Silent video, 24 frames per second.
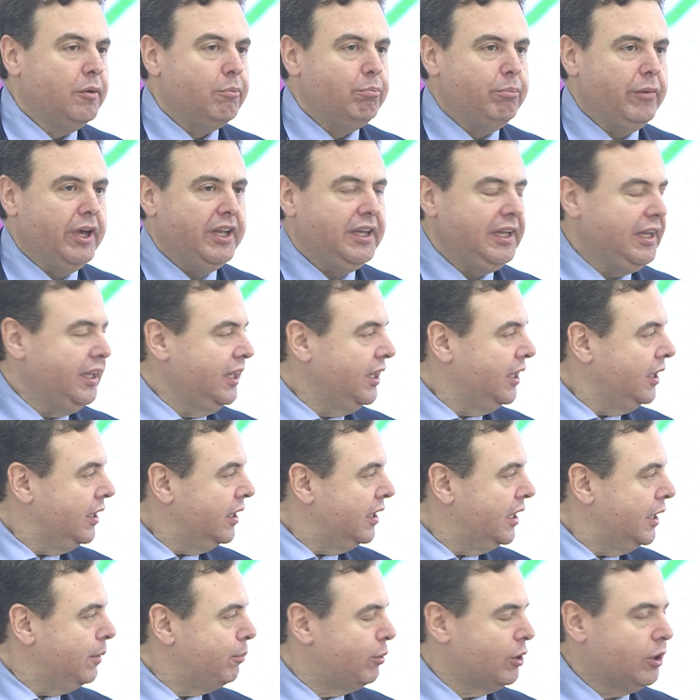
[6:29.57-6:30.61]
Many
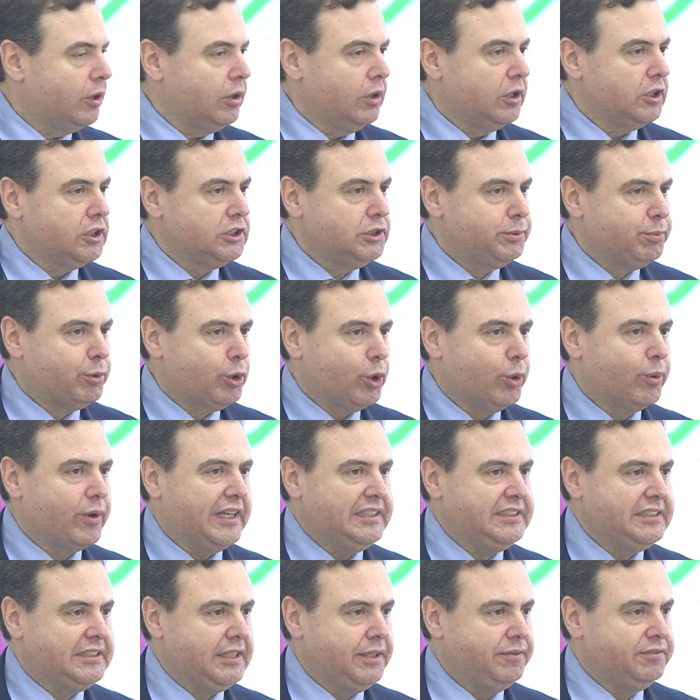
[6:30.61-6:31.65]
liberals,
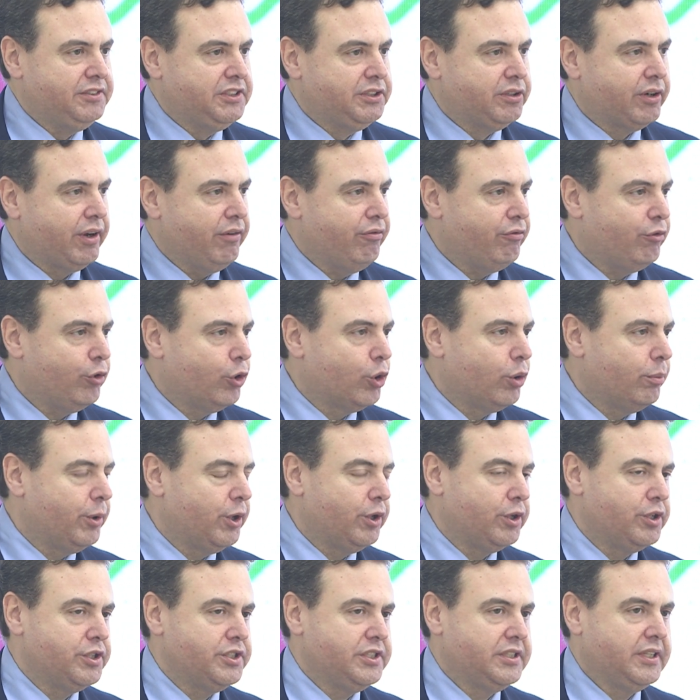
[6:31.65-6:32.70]
progressives,
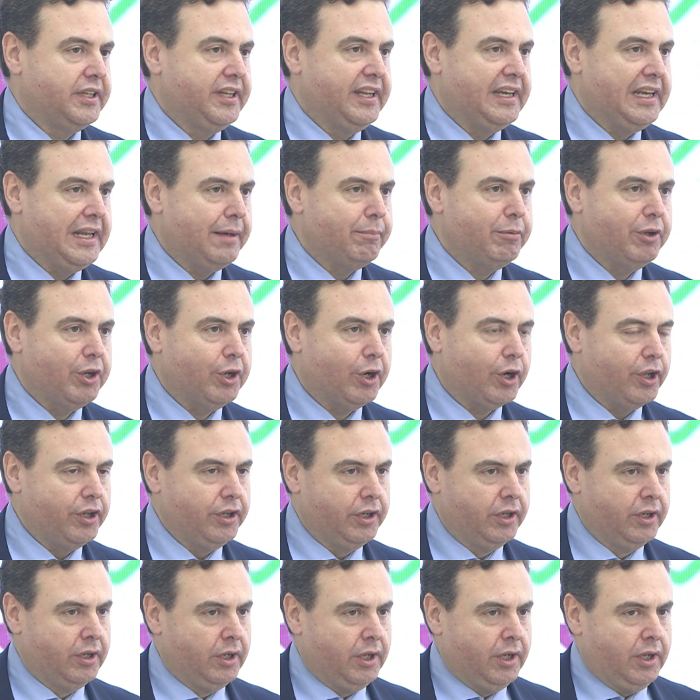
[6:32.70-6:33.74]
reformers in
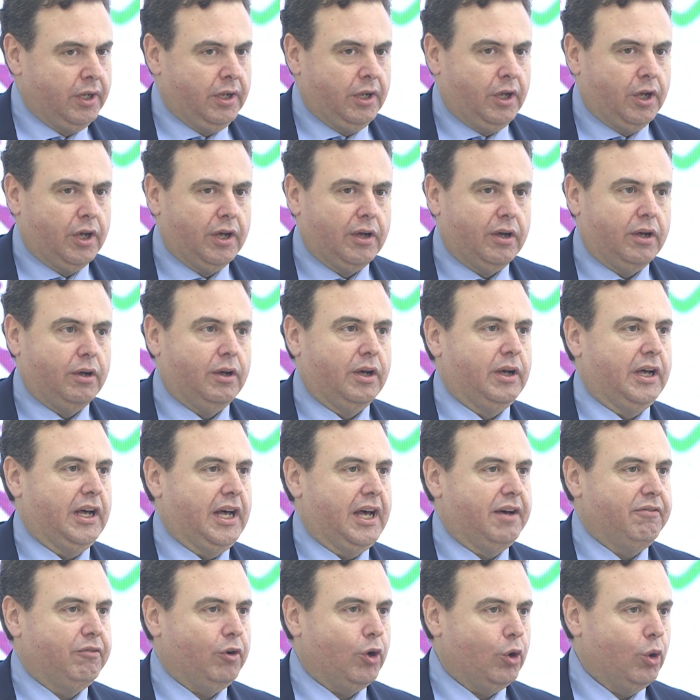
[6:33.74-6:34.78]
Lebanon
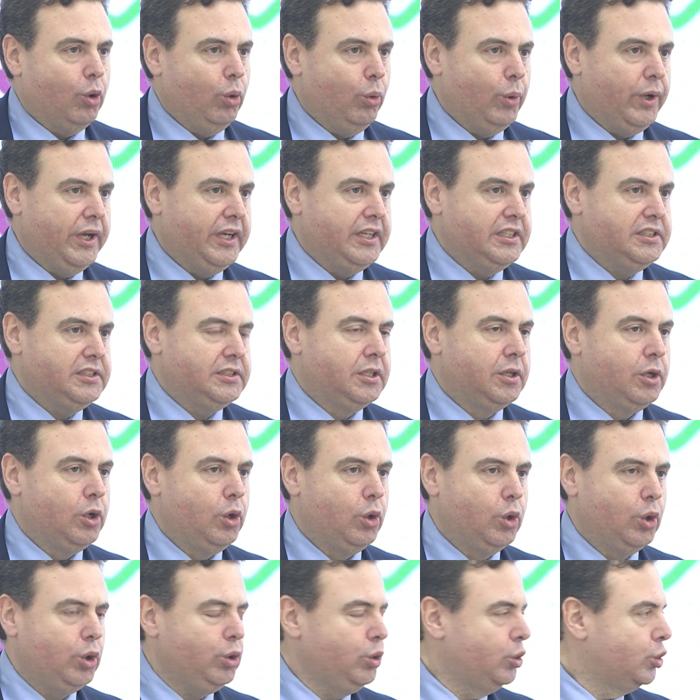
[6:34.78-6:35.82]
have always
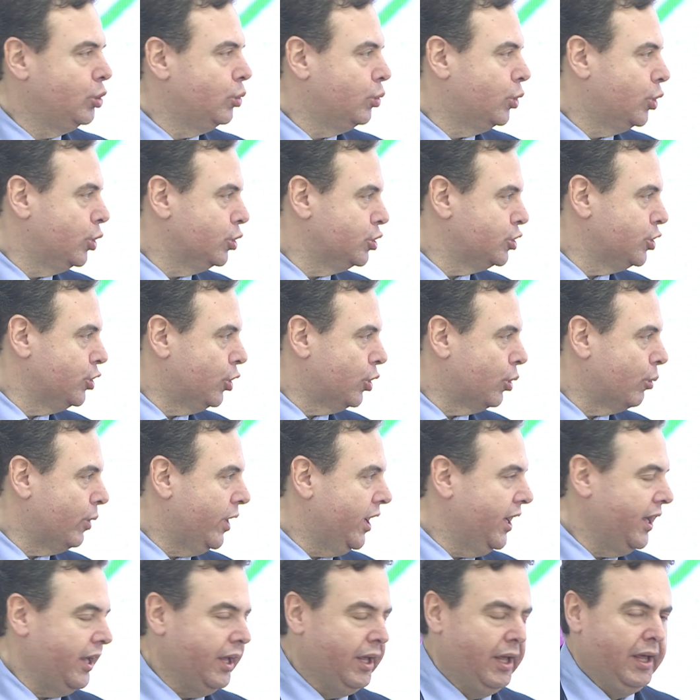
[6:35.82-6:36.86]
looked towards
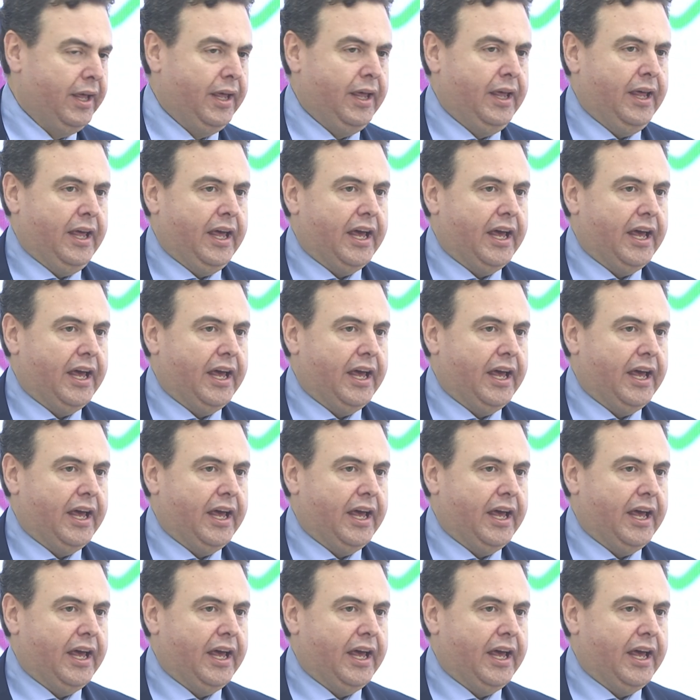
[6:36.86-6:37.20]
Norway,